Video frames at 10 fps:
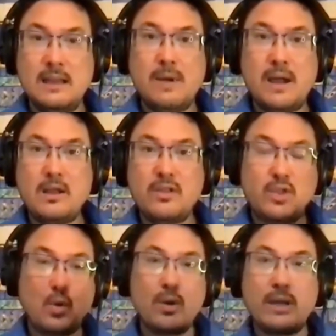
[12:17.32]
my
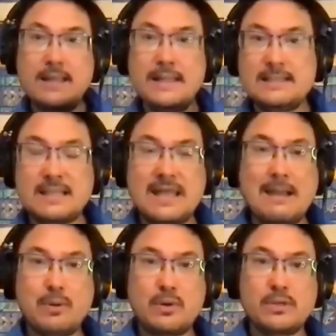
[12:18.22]
authority to
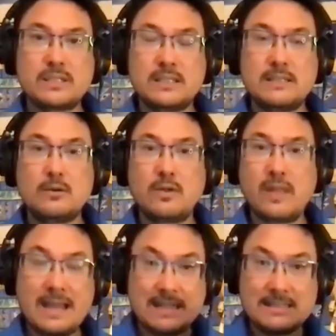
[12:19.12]
that person or
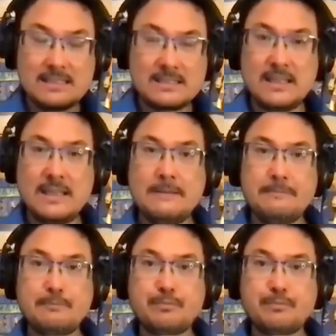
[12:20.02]
that entity.